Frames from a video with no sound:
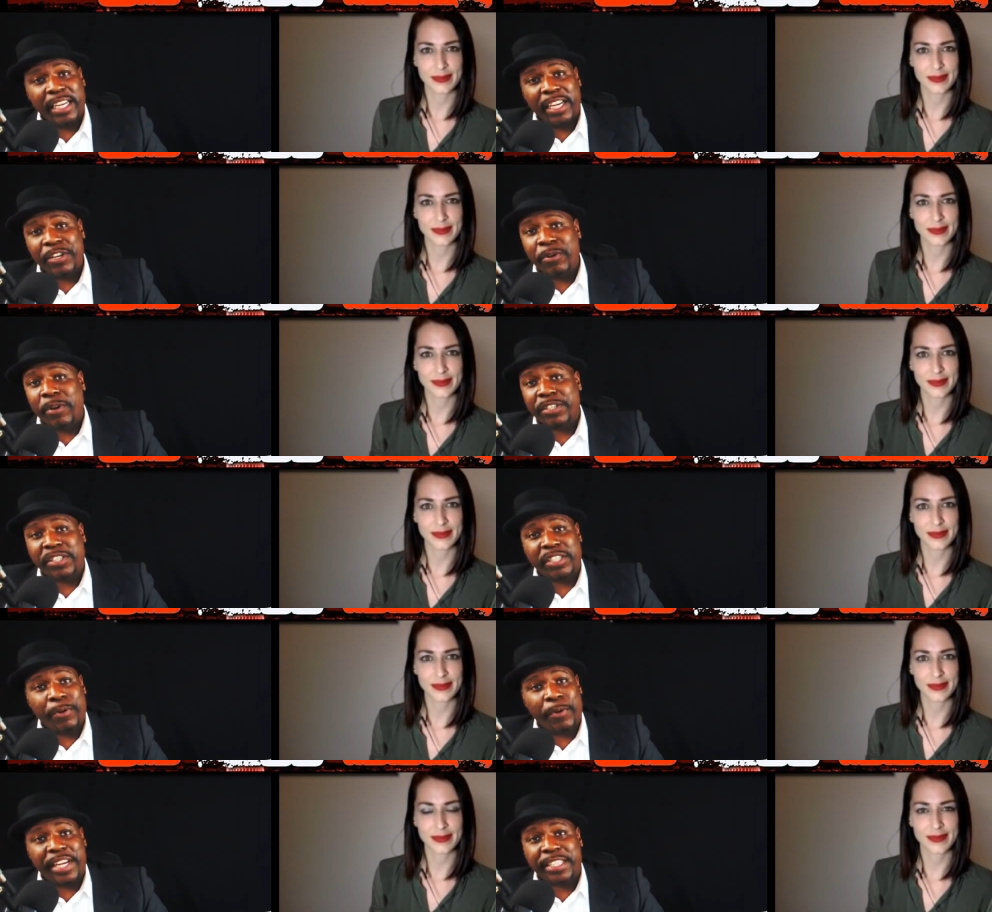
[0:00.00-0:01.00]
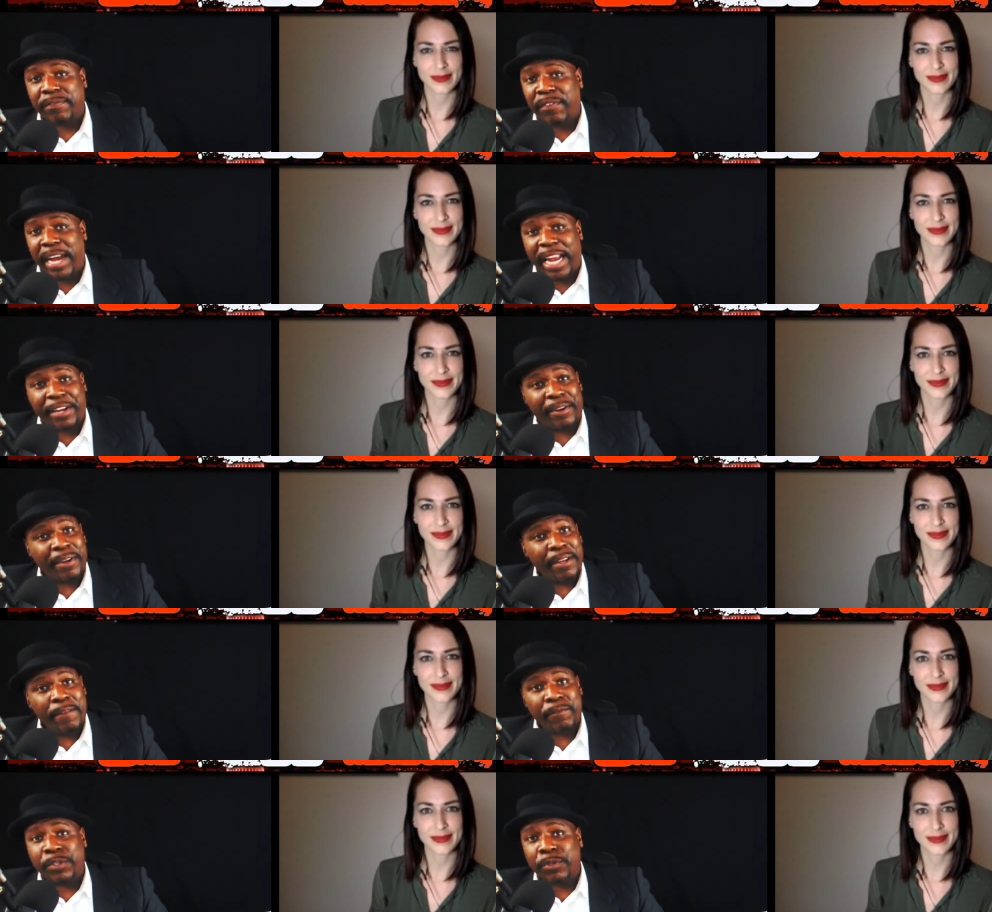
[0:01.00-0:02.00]
Speaker 1: You are a serious fighter
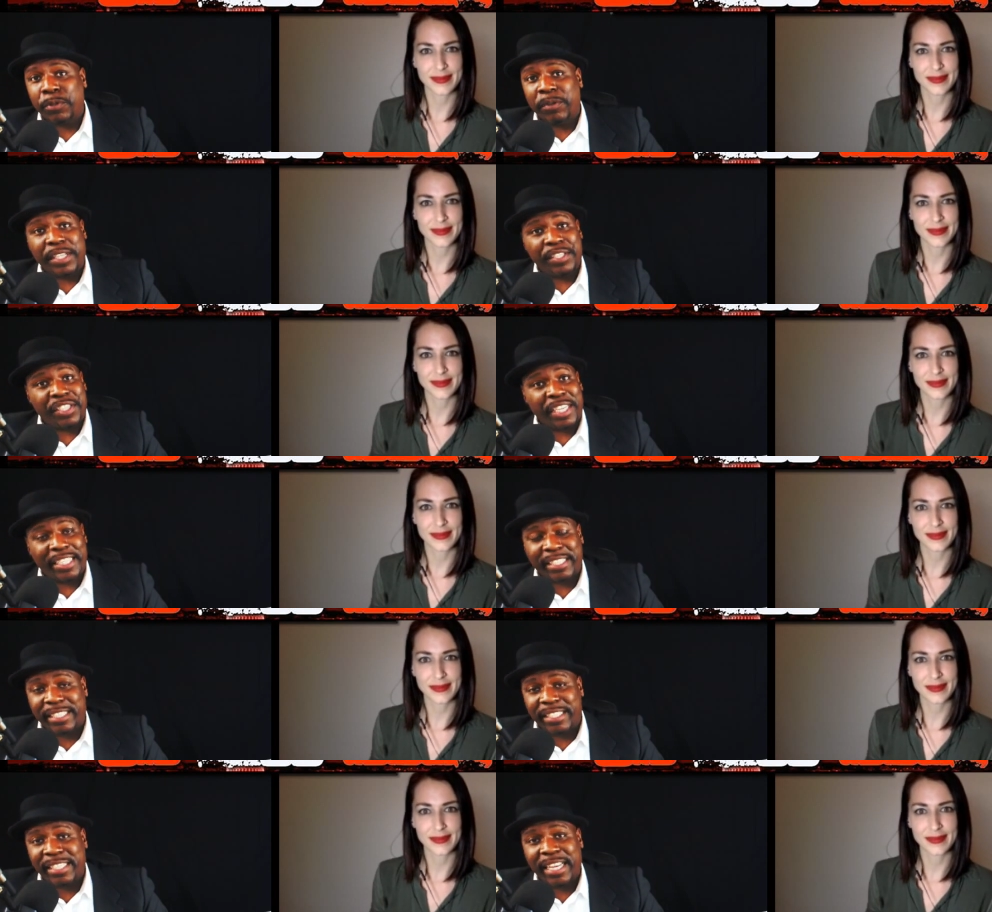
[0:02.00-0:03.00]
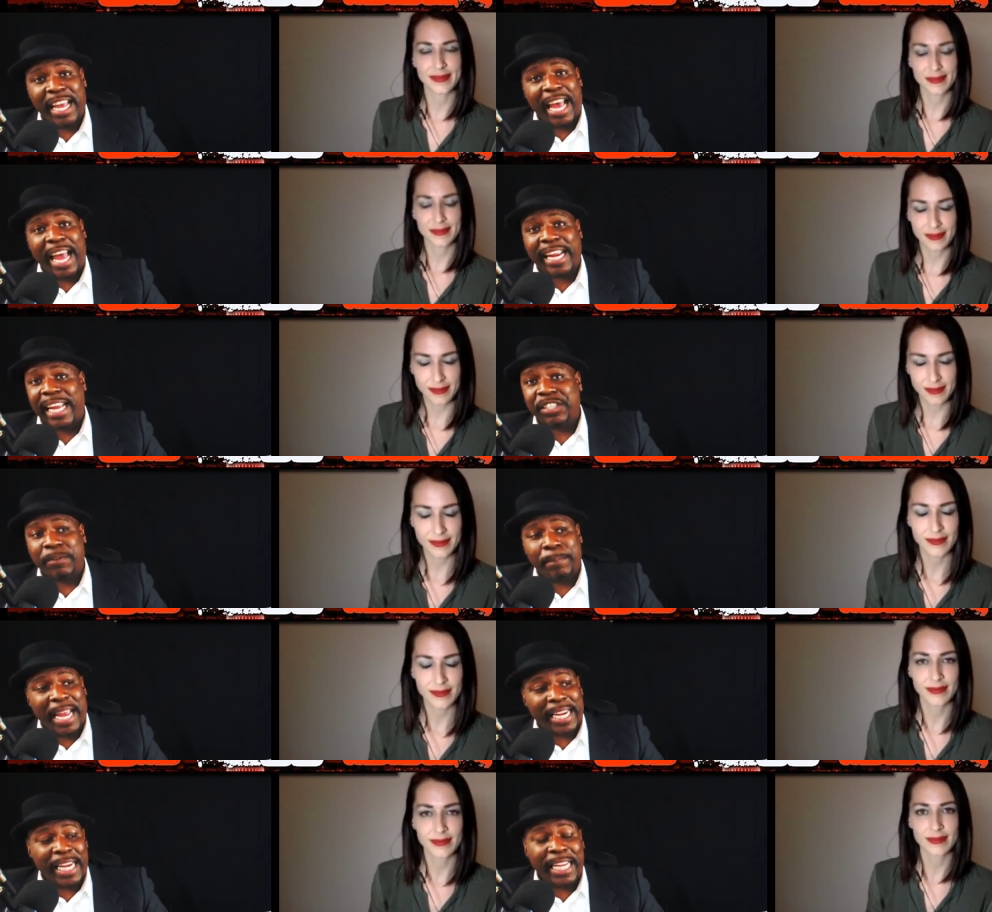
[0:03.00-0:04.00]
for truth and justice. I got your
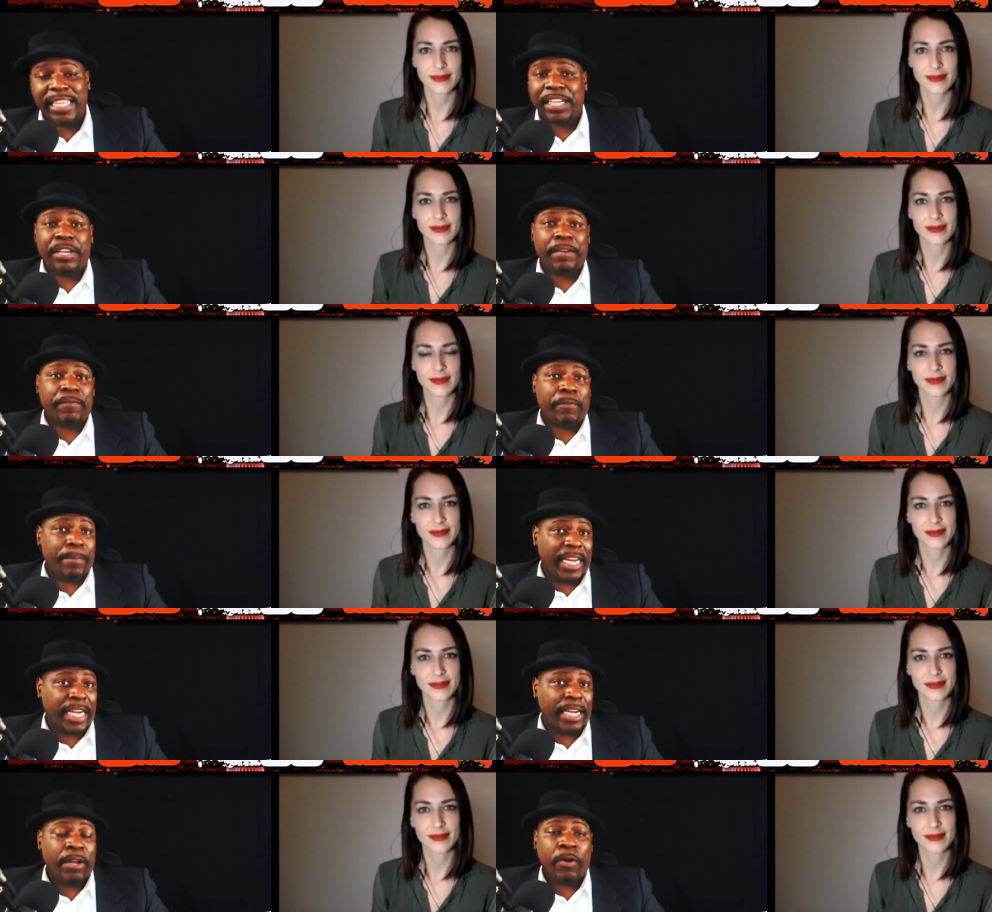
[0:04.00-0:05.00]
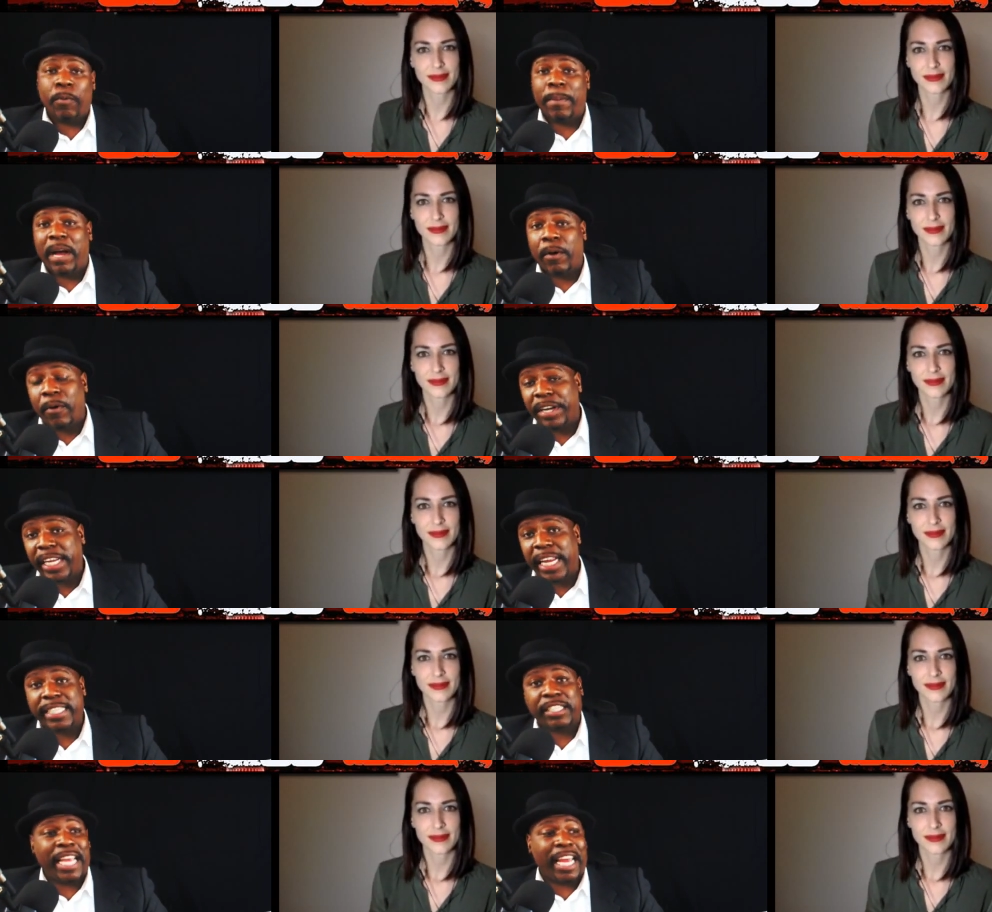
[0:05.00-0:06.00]
back. Anything you need from me or my
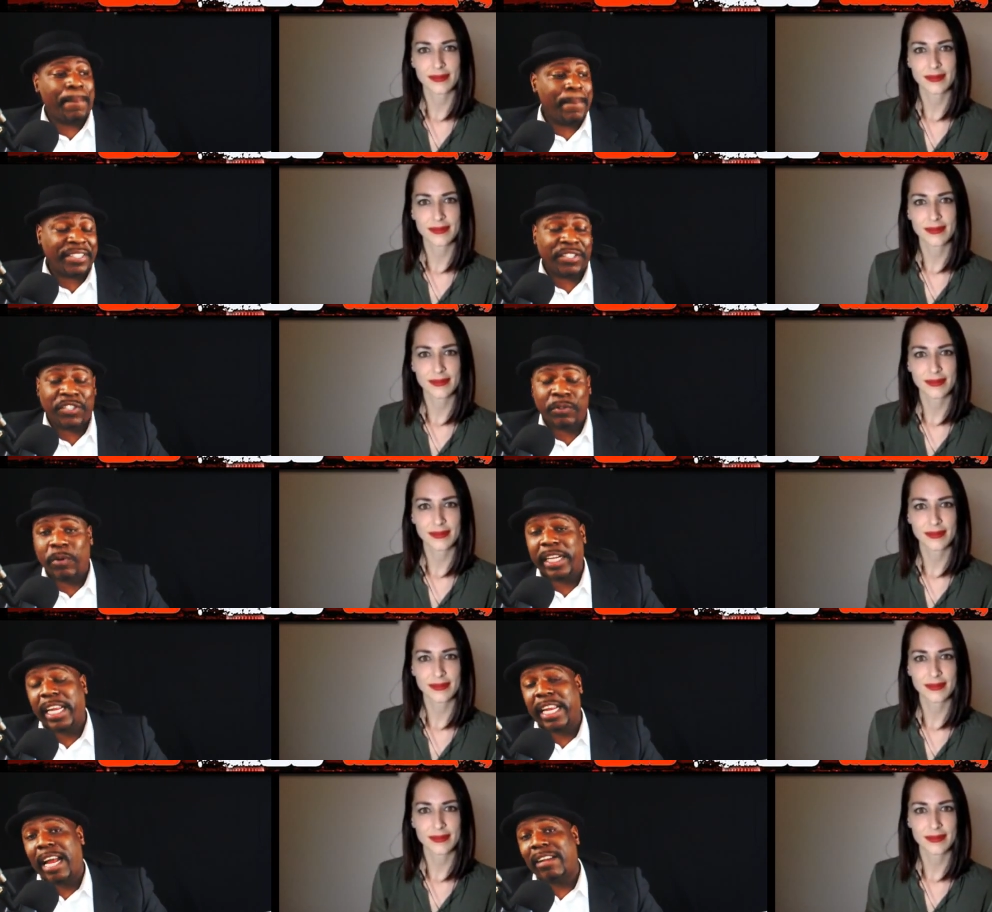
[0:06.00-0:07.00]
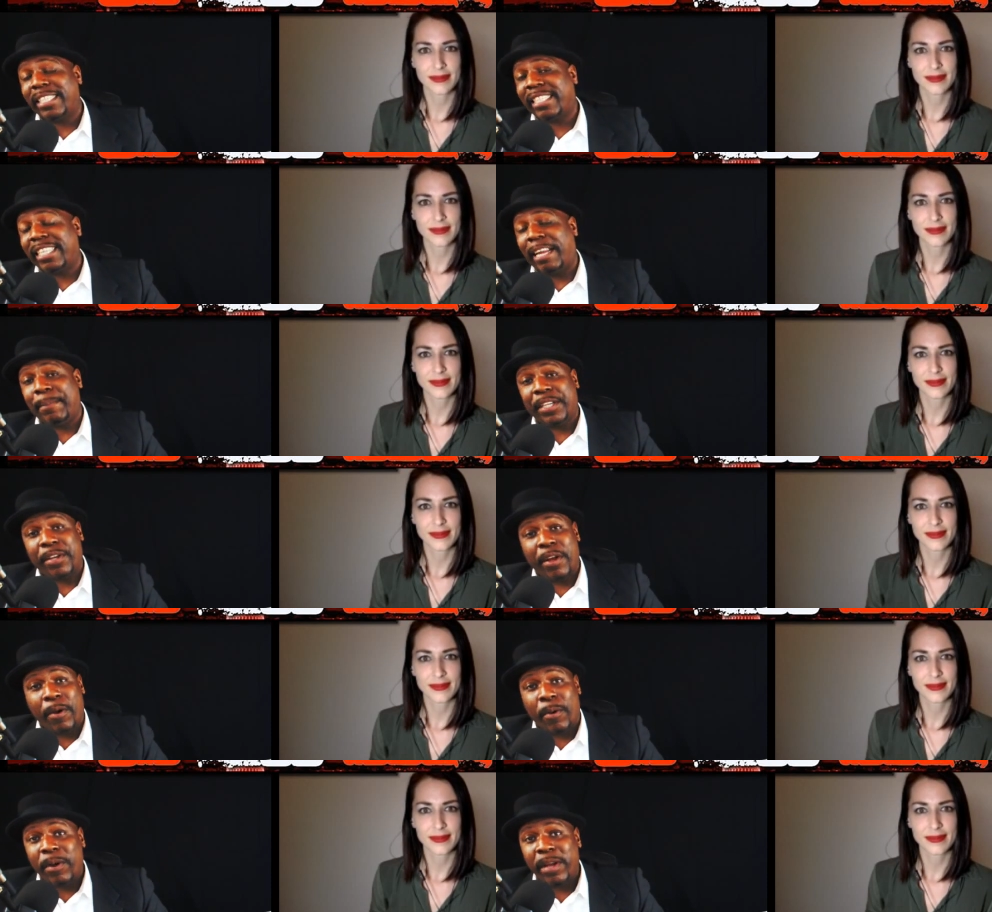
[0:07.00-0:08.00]
audience, you got a message you want to get out, just let me know.